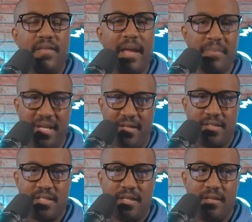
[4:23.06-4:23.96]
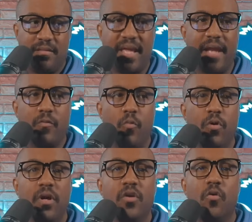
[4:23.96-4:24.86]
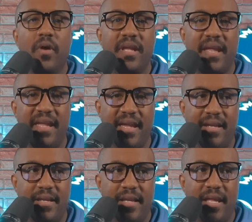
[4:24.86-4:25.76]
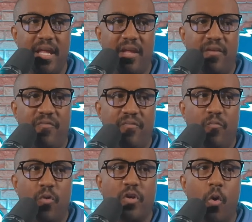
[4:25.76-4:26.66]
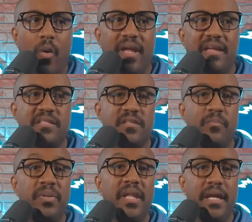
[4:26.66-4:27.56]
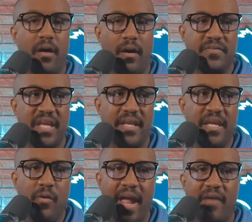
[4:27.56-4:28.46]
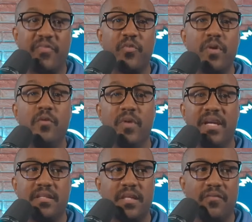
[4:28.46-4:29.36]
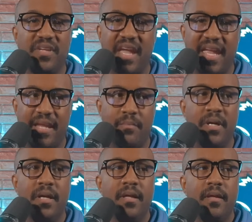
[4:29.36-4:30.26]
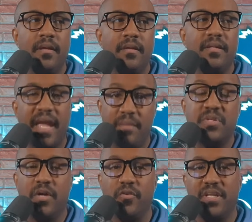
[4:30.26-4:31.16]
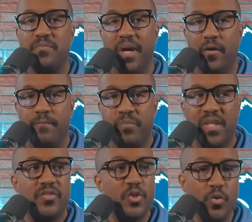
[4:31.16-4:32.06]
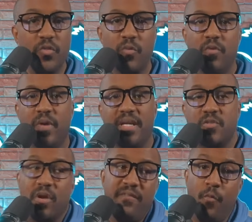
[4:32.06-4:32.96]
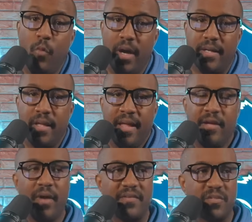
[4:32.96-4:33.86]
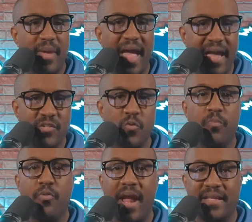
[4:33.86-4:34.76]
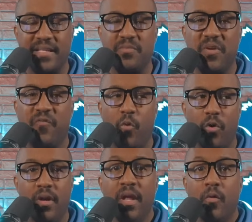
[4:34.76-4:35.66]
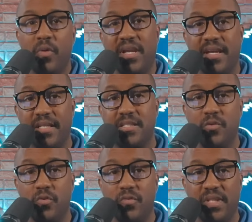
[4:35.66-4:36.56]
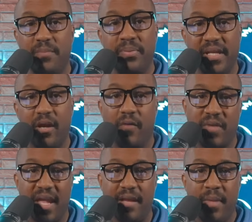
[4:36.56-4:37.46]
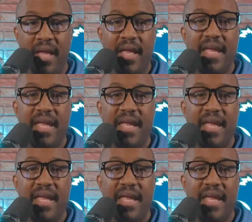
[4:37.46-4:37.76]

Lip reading: That means that we're going into the playoffs, and he'll have 3 weeks of games under his belt, 2 to 3 weeks, or even one. He'll have some actual practice before we get into the playoff game.